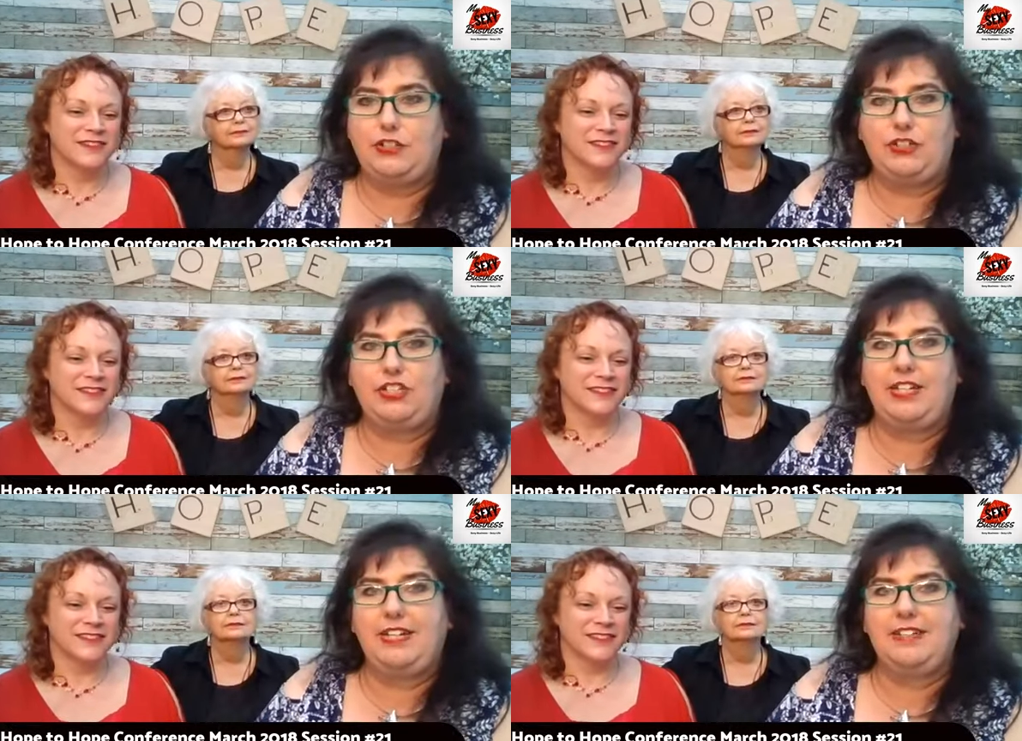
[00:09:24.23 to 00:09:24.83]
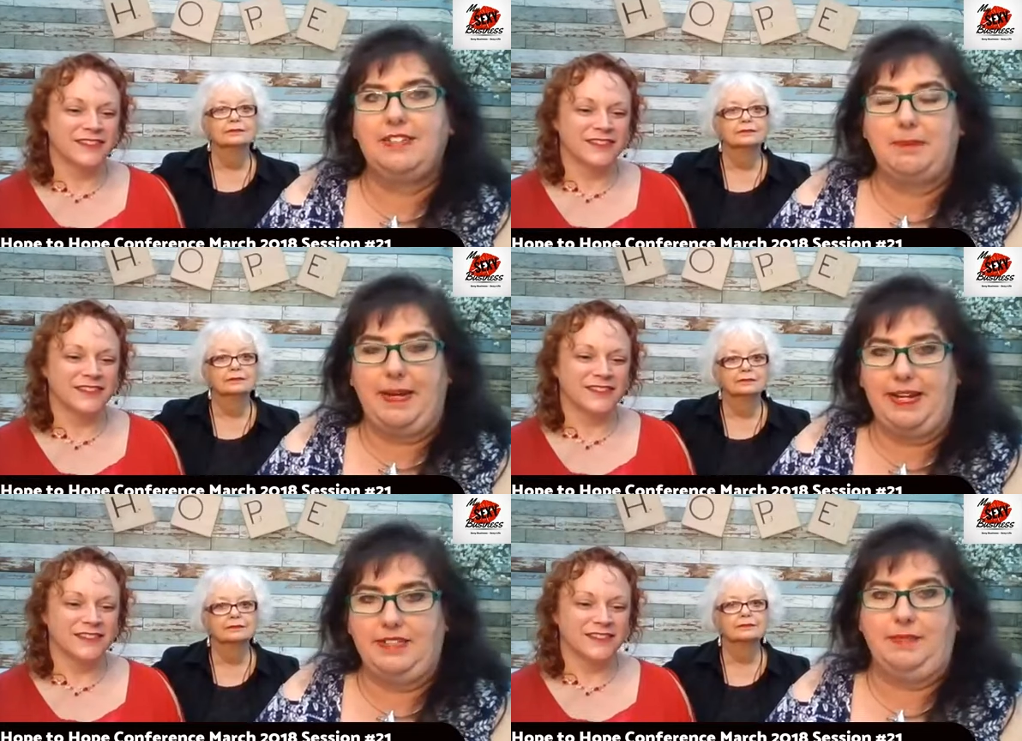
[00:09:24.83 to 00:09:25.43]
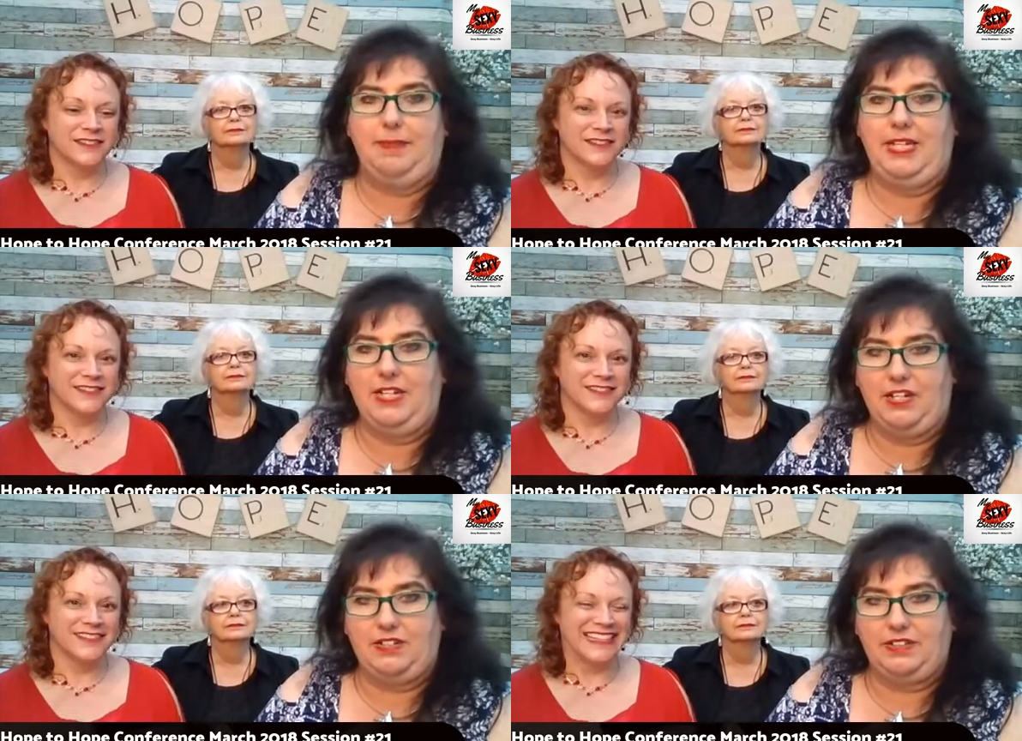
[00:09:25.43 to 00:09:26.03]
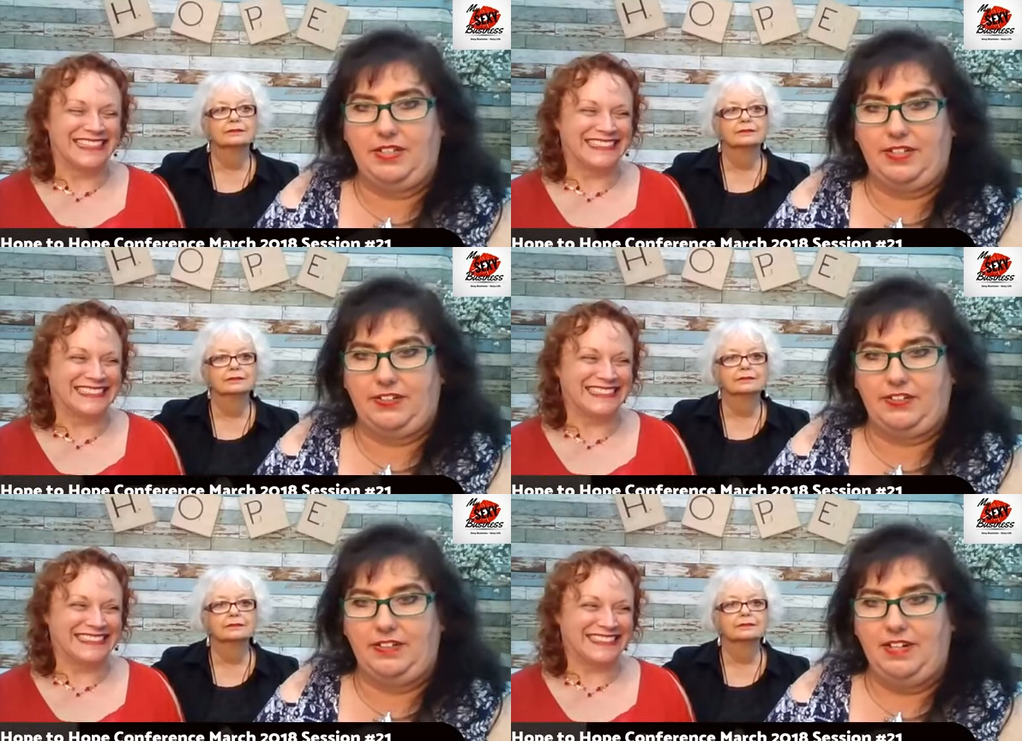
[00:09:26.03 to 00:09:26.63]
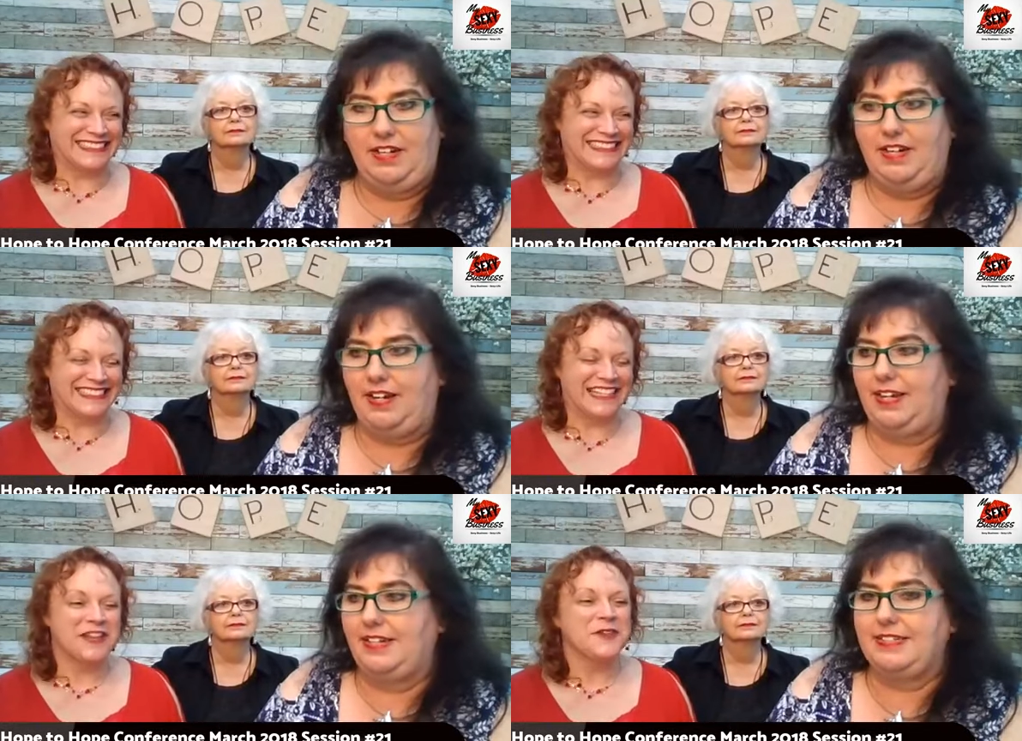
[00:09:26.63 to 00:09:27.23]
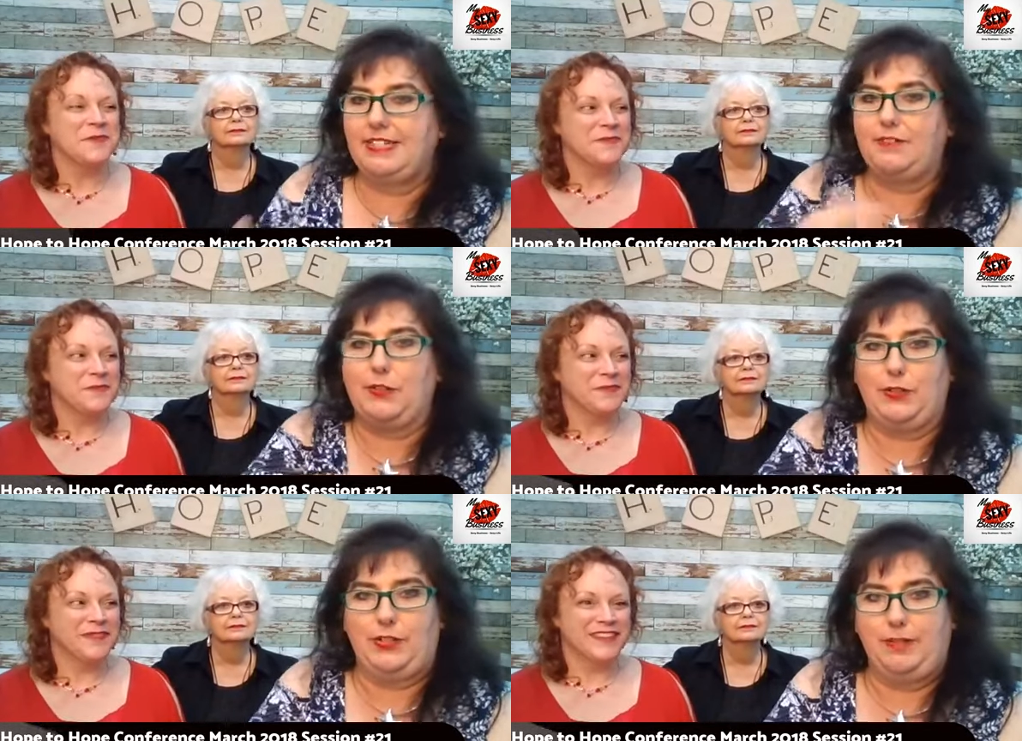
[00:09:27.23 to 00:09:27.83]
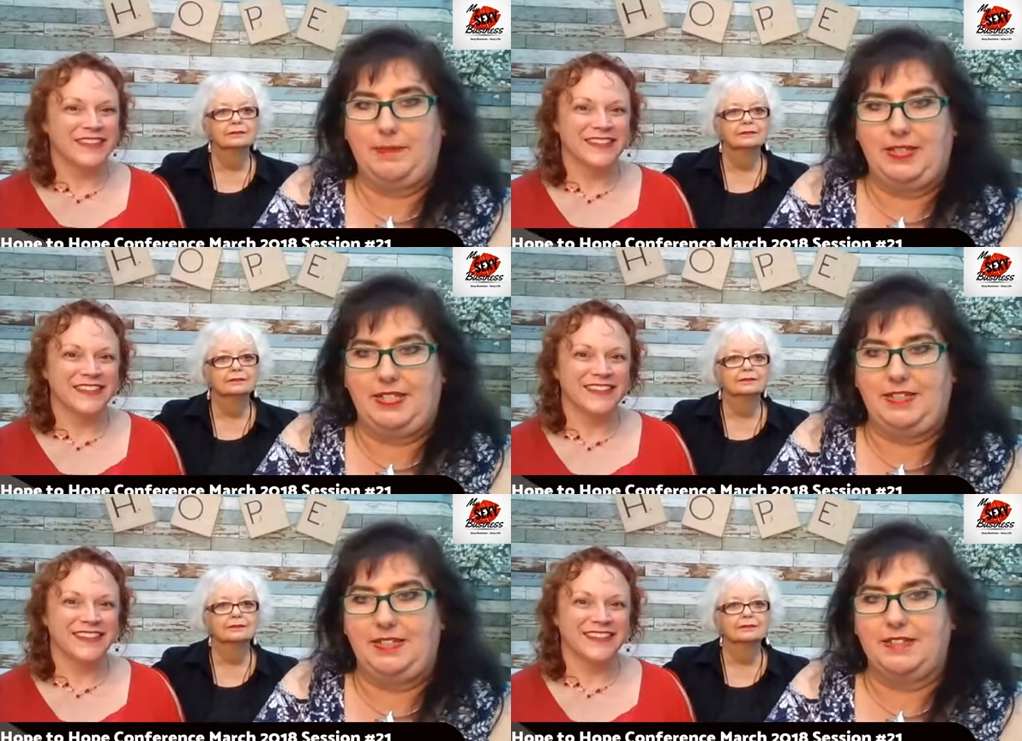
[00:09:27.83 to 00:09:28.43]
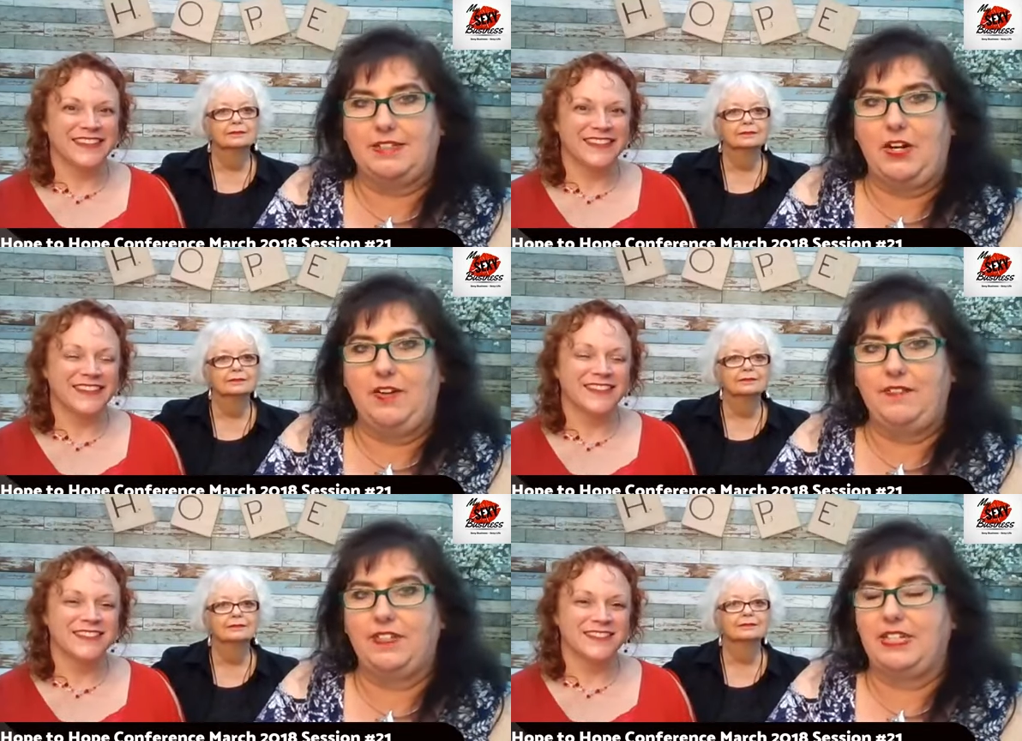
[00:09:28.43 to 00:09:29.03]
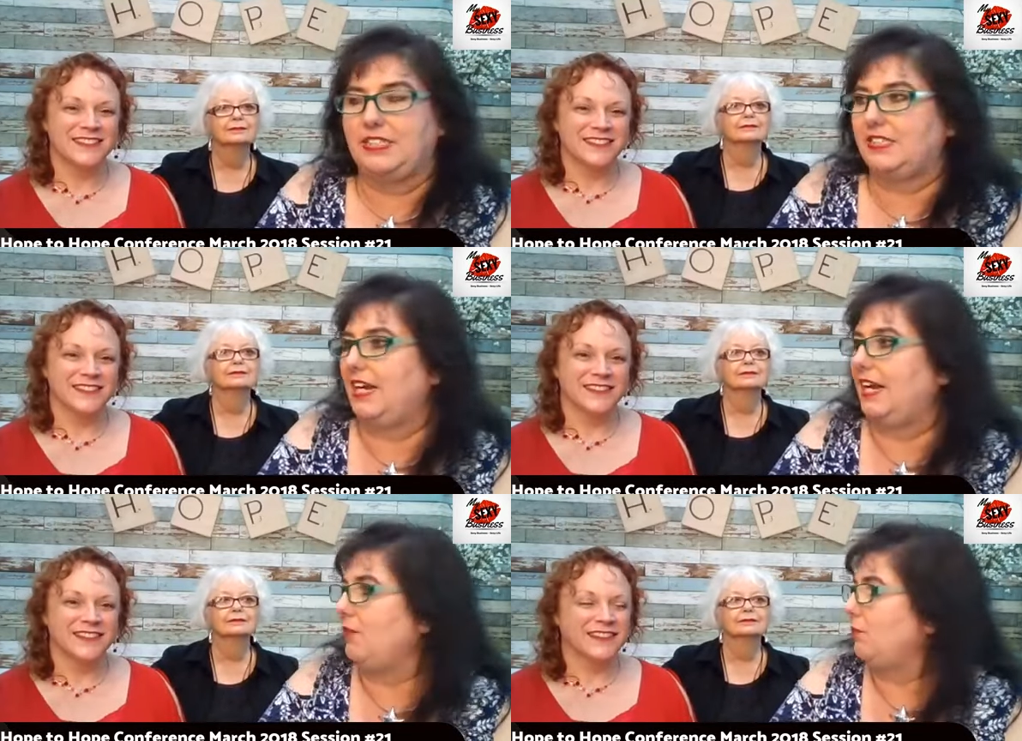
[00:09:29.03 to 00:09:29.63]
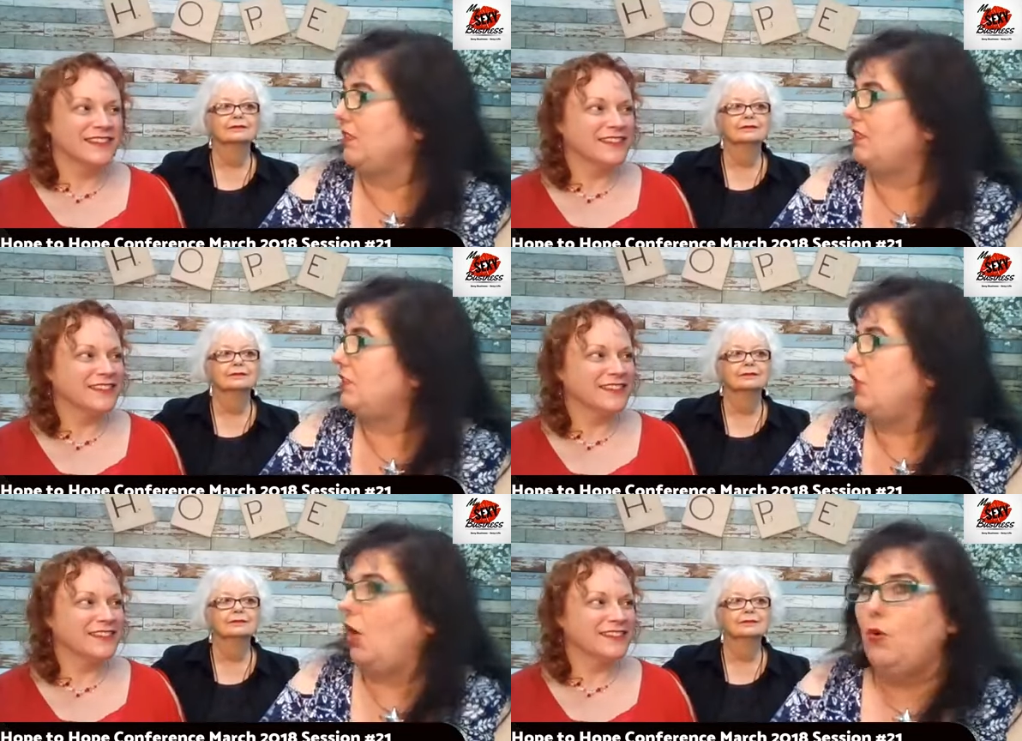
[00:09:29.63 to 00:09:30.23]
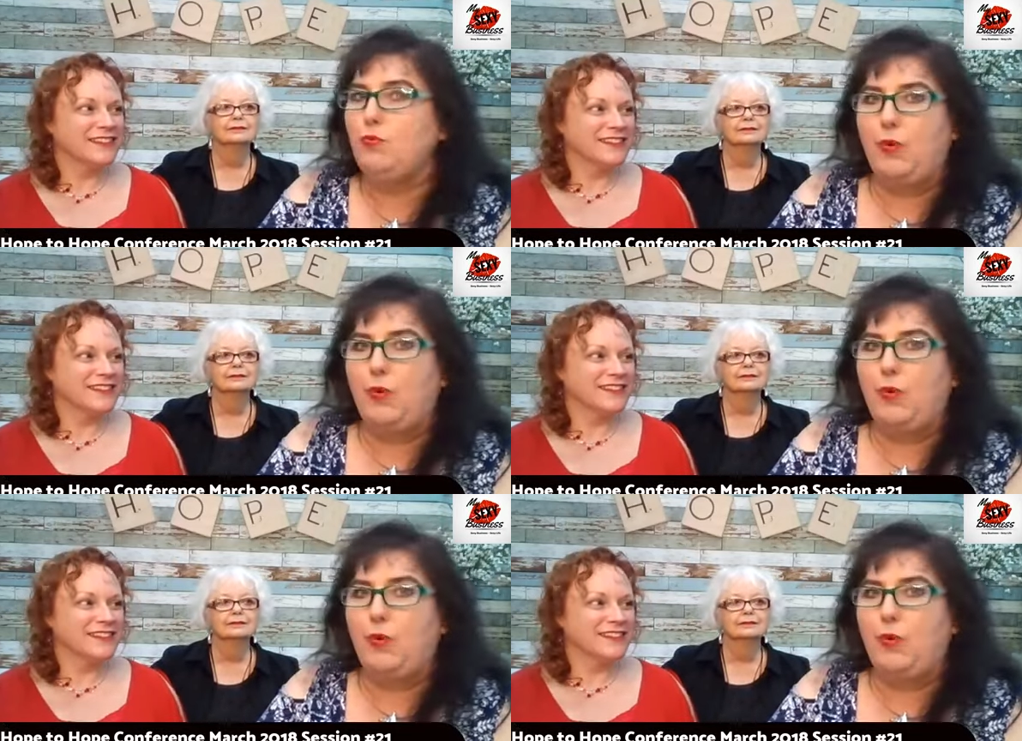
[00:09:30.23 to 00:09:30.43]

Speaker 1: she spanked me earlier in a different group than this conference and was so